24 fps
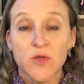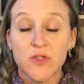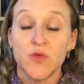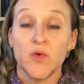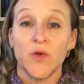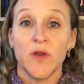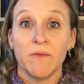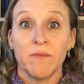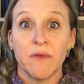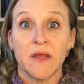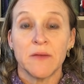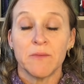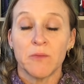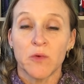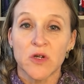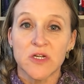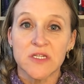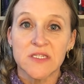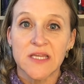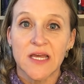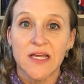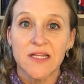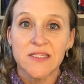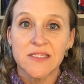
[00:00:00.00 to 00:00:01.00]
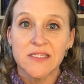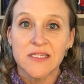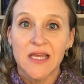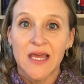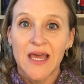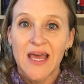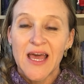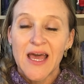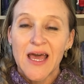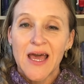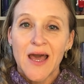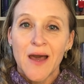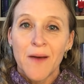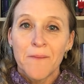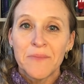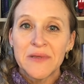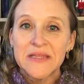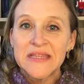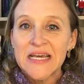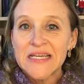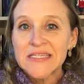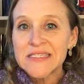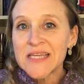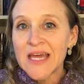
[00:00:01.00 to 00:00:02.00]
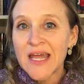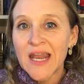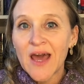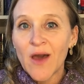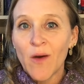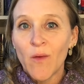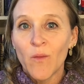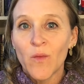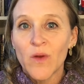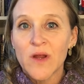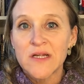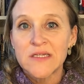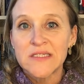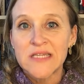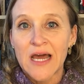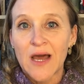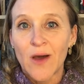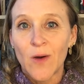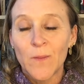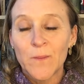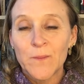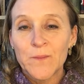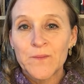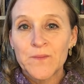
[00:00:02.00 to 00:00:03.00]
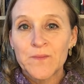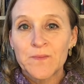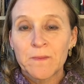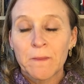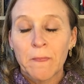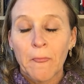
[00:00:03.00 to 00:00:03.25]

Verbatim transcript: which would have made more sense, but that's not how it worked out.